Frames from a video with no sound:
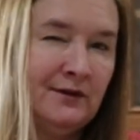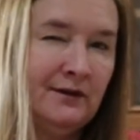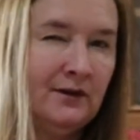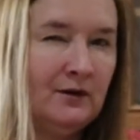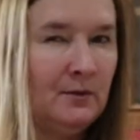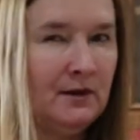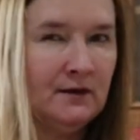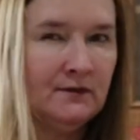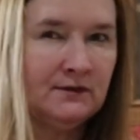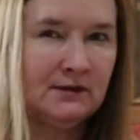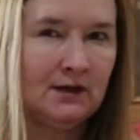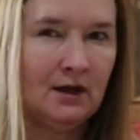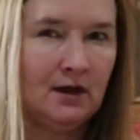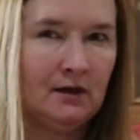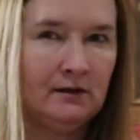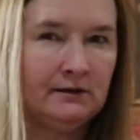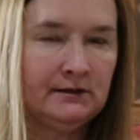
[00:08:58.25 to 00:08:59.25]
little bit of
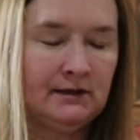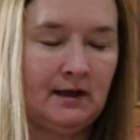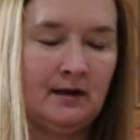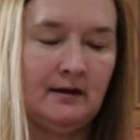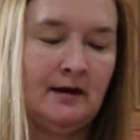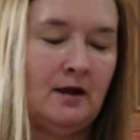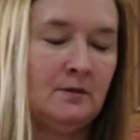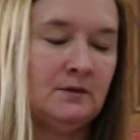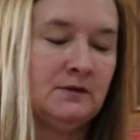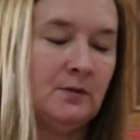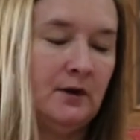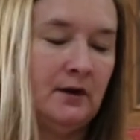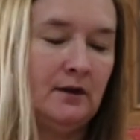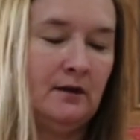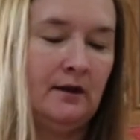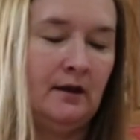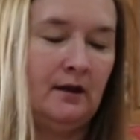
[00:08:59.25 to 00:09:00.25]
salt, and now I'm
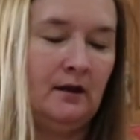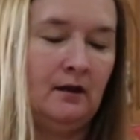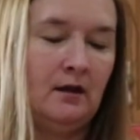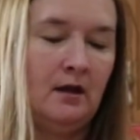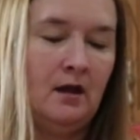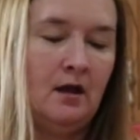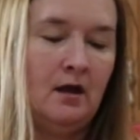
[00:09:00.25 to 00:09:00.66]
sprinkling,